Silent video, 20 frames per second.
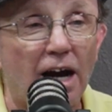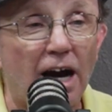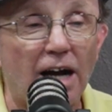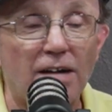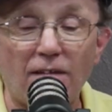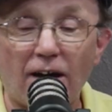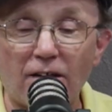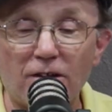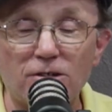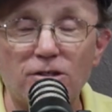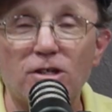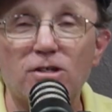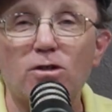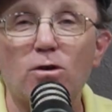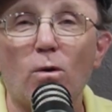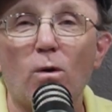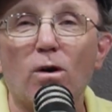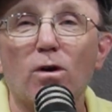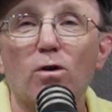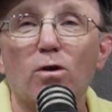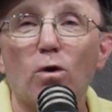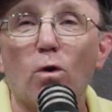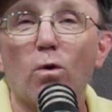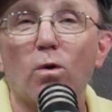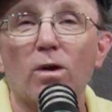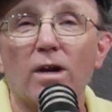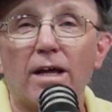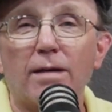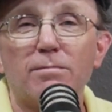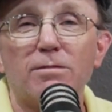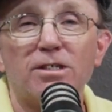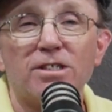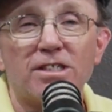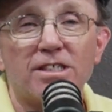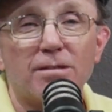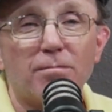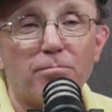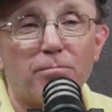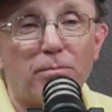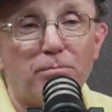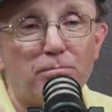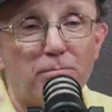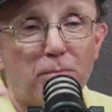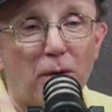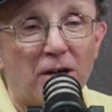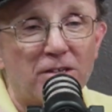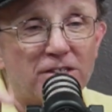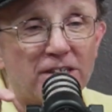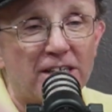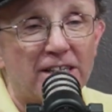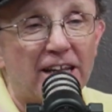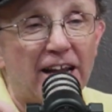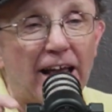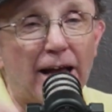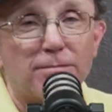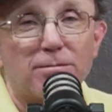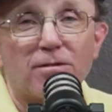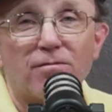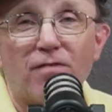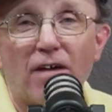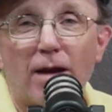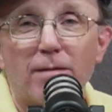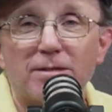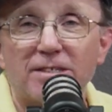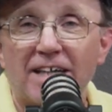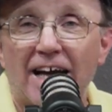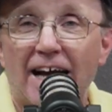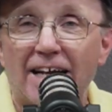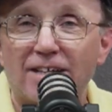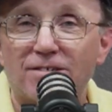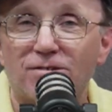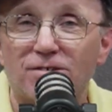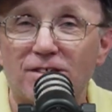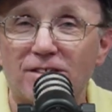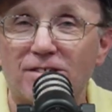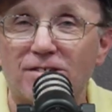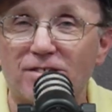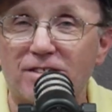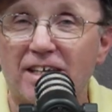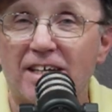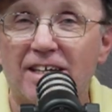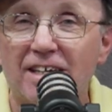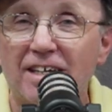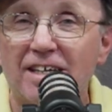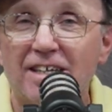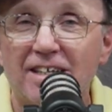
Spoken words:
I'd rather just go on Google Images and punch in the names of famous actresses and see.